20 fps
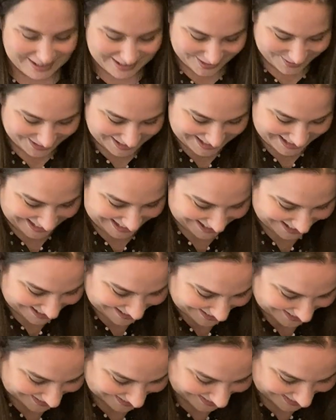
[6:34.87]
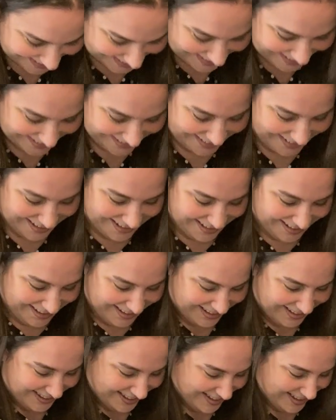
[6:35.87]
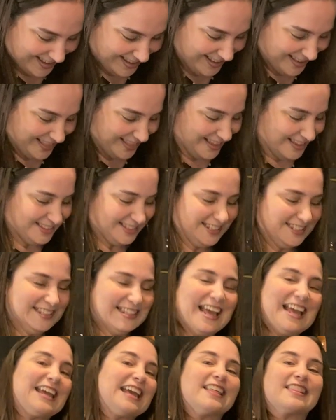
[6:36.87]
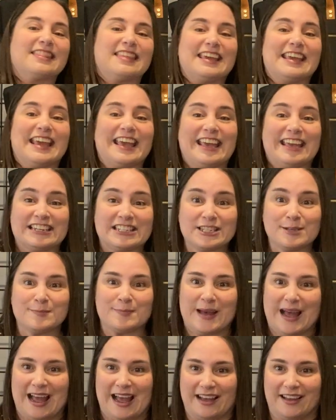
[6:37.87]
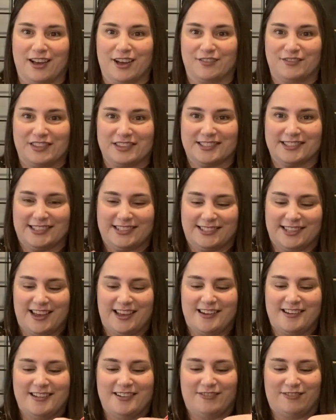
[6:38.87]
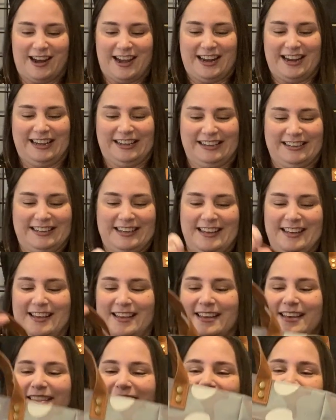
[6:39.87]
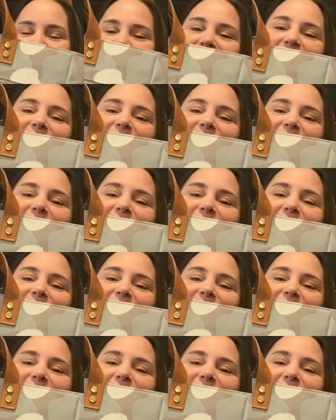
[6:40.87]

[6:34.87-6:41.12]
this one to you. This is like the it bag of the season. Ready? This is